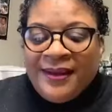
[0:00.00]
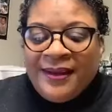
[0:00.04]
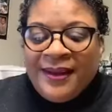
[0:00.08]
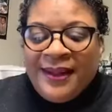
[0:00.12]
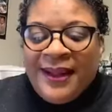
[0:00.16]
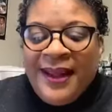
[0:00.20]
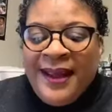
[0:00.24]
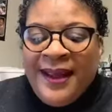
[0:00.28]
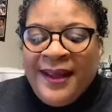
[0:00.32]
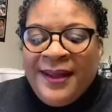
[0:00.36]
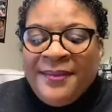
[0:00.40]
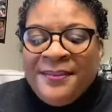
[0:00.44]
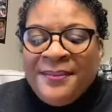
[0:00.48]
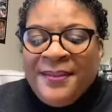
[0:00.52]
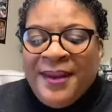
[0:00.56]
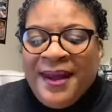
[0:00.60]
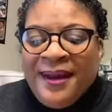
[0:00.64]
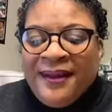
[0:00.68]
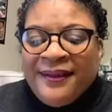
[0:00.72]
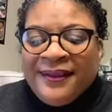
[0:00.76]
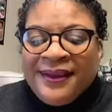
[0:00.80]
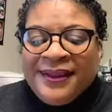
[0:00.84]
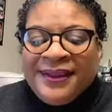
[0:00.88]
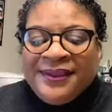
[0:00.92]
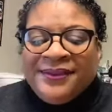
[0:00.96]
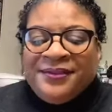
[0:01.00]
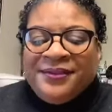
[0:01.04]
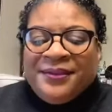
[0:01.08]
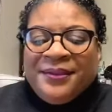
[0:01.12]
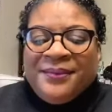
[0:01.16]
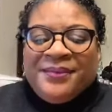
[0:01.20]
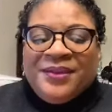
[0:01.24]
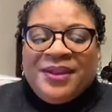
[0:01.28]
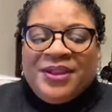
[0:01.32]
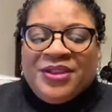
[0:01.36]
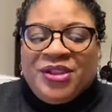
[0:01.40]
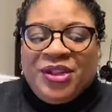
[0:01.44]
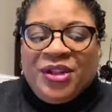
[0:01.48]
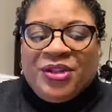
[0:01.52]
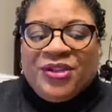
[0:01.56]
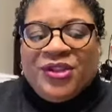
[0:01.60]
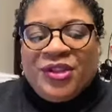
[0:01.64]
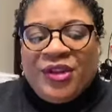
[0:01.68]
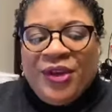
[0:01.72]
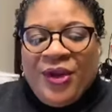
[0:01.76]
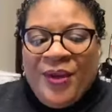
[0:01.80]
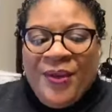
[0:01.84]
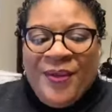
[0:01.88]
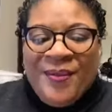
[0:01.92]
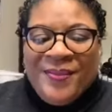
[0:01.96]
Hey, Marilyn from the Church
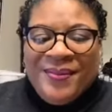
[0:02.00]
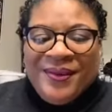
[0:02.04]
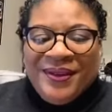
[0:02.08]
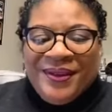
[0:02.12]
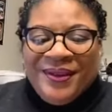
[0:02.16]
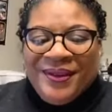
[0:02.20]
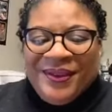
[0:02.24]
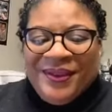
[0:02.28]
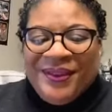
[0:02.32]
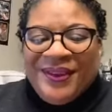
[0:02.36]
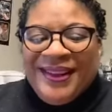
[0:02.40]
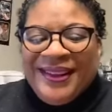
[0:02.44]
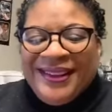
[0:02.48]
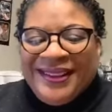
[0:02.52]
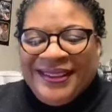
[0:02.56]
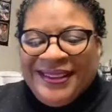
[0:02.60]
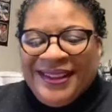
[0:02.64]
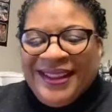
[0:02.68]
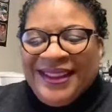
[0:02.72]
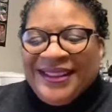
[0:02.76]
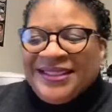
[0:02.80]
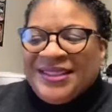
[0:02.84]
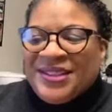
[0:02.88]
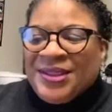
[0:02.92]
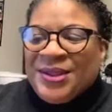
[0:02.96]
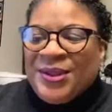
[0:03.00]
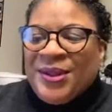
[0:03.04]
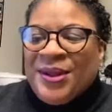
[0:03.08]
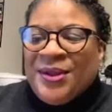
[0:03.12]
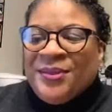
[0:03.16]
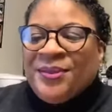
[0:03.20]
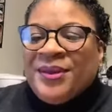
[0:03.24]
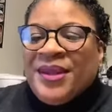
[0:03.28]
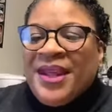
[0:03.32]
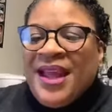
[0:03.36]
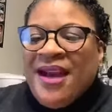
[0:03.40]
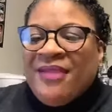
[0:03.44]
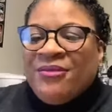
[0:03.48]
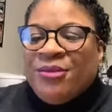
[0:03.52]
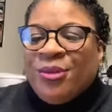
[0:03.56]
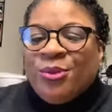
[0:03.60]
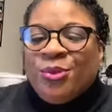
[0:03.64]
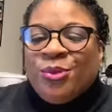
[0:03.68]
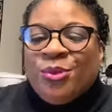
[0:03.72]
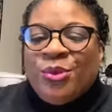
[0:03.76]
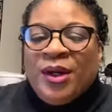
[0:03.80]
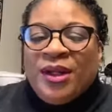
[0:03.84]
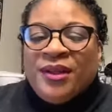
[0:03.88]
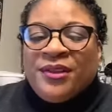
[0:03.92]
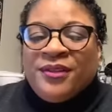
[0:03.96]
of the Open Door. Yes, Lord, we have a
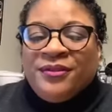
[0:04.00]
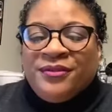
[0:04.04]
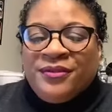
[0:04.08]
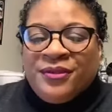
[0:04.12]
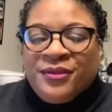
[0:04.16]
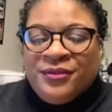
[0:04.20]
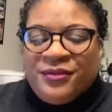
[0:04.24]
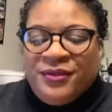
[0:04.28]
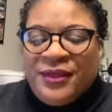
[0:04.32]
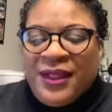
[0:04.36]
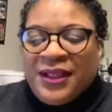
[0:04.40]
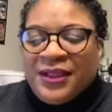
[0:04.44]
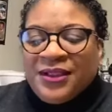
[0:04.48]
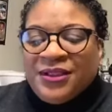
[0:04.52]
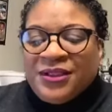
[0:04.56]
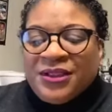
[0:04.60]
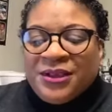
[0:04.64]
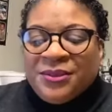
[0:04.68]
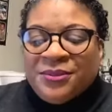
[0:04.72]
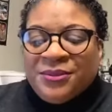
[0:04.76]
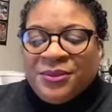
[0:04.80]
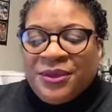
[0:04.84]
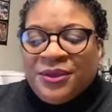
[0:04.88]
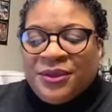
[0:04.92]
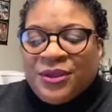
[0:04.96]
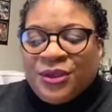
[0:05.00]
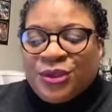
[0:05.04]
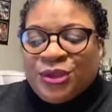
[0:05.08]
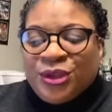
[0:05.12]
wonderful fellowship with the